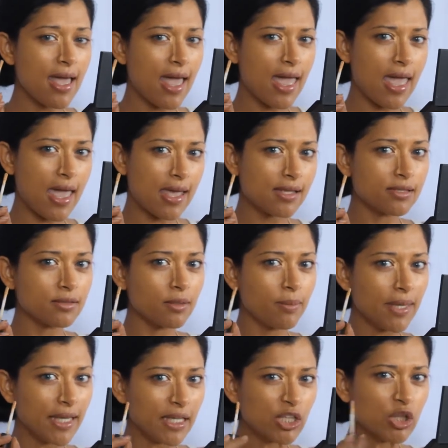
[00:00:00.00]
and
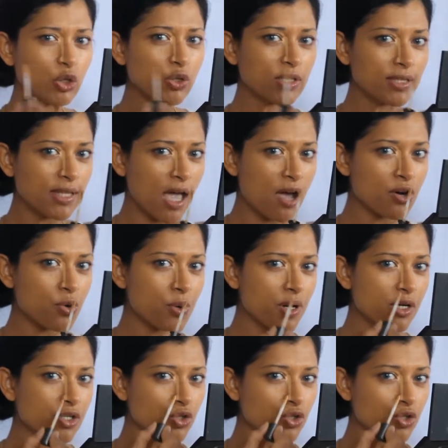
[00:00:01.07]
make it look narrower.